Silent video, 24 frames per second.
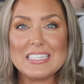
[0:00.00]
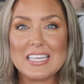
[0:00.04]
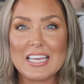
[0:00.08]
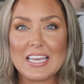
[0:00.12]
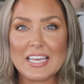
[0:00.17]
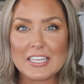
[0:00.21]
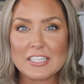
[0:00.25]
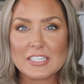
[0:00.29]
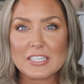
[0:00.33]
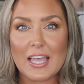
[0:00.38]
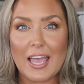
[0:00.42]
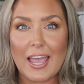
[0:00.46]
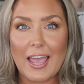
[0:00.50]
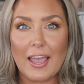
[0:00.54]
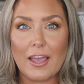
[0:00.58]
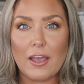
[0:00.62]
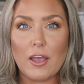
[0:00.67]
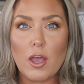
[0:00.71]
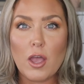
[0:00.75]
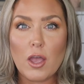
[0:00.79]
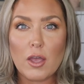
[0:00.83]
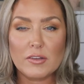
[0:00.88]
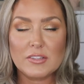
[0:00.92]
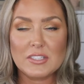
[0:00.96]
is like
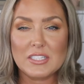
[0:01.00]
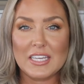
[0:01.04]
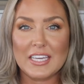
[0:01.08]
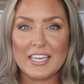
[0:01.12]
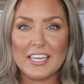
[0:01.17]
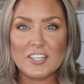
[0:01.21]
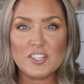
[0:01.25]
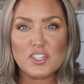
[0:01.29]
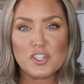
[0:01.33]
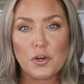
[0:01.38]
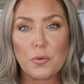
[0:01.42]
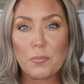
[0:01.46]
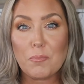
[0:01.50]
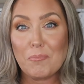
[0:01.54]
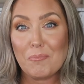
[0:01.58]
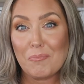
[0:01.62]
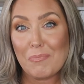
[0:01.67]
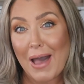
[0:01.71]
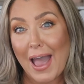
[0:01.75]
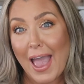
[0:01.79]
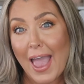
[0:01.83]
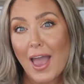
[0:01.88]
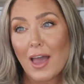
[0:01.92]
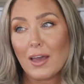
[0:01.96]
to get your
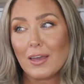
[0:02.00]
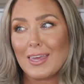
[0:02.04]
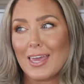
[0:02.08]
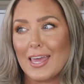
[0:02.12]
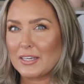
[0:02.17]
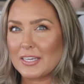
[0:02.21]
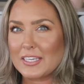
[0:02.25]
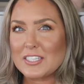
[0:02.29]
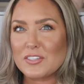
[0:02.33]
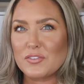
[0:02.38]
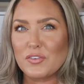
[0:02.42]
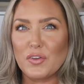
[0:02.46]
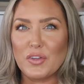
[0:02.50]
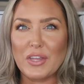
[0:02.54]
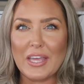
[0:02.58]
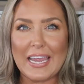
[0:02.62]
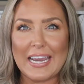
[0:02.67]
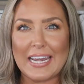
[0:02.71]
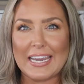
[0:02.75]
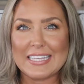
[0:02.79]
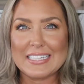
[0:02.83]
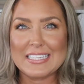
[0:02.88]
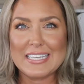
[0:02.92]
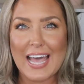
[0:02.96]
back
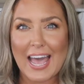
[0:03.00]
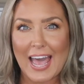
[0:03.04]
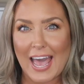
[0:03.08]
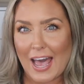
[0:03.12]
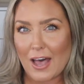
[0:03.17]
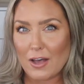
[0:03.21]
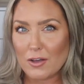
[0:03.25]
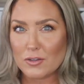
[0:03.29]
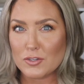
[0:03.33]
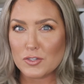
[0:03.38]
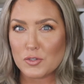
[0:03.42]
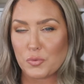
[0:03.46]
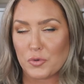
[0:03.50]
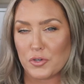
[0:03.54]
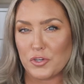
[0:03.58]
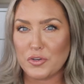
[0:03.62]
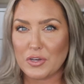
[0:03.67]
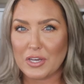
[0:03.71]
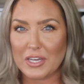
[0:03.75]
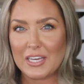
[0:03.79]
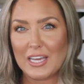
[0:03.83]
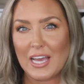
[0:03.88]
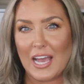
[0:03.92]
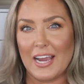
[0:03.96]
exfoliating towels where
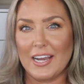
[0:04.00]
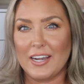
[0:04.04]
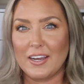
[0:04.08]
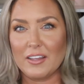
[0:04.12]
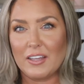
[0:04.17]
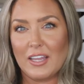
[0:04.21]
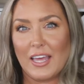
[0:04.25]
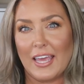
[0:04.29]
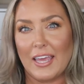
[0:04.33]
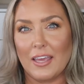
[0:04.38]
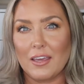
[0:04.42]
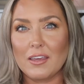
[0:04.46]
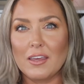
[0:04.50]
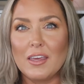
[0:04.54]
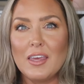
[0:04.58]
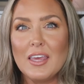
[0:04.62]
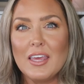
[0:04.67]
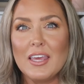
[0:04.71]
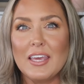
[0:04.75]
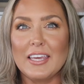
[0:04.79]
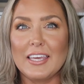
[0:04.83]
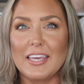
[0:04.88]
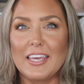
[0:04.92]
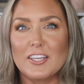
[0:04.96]
you can kind of like
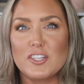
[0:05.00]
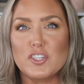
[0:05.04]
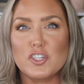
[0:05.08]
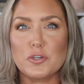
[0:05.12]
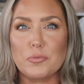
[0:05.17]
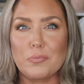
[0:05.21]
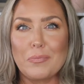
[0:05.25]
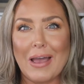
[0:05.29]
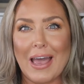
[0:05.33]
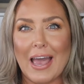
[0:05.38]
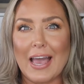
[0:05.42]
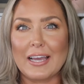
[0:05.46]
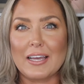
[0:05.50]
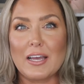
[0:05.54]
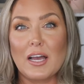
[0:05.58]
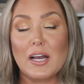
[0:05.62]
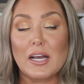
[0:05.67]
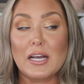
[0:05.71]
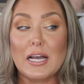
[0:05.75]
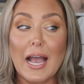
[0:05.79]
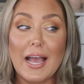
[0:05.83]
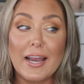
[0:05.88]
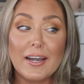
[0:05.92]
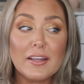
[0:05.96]
get your back
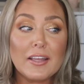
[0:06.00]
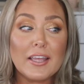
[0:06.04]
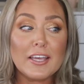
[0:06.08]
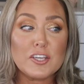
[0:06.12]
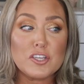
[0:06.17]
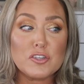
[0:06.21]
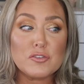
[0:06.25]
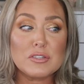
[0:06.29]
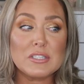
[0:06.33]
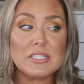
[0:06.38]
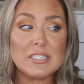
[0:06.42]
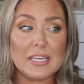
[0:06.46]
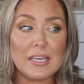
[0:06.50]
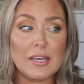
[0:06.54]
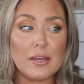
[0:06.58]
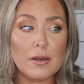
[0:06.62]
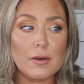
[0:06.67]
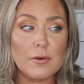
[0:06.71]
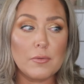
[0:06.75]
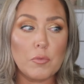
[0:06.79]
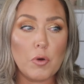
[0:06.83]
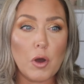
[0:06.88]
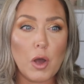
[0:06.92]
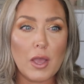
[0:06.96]
kind of like you see
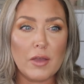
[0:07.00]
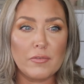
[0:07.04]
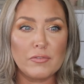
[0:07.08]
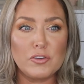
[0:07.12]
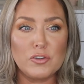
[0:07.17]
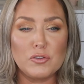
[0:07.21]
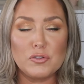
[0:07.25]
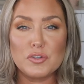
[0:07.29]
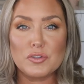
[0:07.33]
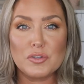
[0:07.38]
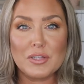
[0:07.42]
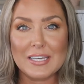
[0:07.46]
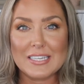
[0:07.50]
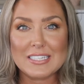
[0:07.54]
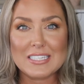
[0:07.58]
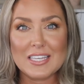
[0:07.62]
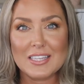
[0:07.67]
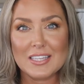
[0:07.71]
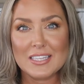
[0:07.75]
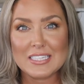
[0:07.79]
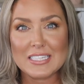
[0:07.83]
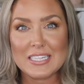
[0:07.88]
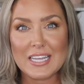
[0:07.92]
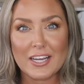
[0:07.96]
them if you do like
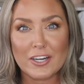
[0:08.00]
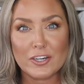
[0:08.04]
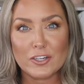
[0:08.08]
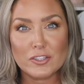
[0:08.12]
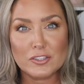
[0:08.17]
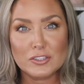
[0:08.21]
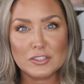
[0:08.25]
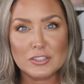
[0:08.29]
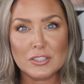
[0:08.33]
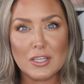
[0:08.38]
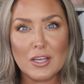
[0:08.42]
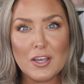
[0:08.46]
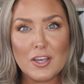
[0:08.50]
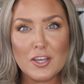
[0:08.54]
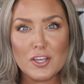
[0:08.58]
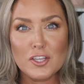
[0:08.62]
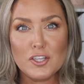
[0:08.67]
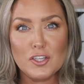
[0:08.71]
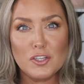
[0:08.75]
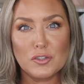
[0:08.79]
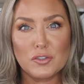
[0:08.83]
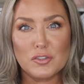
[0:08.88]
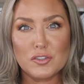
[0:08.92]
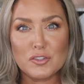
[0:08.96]
sunless tanners
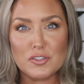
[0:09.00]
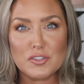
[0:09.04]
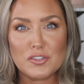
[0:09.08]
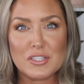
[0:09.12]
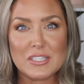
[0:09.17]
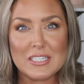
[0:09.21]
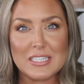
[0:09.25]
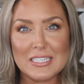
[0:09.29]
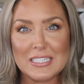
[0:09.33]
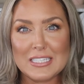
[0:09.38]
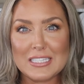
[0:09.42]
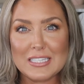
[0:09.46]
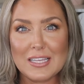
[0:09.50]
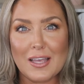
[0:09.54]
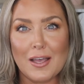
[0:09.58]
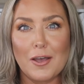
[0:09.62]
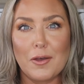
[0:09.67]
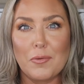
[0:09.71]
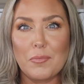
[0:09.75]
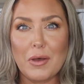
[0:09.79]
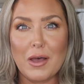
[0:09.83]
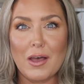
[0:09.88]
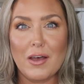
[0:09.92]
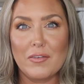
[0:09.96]
you'll, you'll see
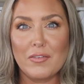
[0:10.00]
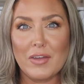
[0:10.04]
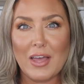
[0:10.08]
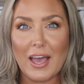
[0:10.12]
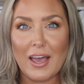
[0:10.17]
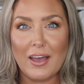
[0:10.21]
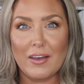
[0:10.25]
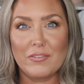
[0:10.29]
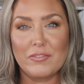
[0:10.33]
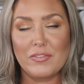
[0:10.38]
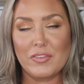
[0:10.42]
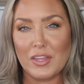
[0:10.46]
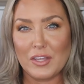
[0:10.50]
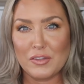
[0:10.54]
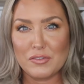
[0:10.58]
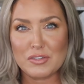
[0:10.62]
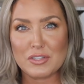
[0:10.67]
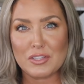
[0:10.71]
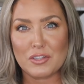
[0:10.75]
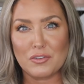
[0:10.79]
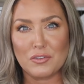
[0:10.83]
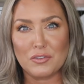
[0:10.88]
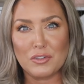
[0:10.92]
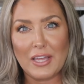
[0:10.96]
some of have
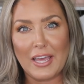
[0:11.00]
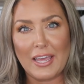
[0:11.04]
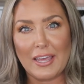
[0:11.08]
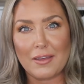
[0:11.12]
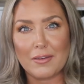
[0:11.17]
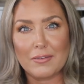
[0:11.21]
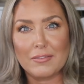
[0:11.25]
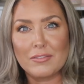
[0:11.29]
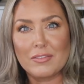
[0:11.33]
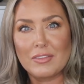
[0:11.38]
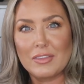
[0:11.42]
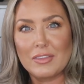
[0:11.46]
those little like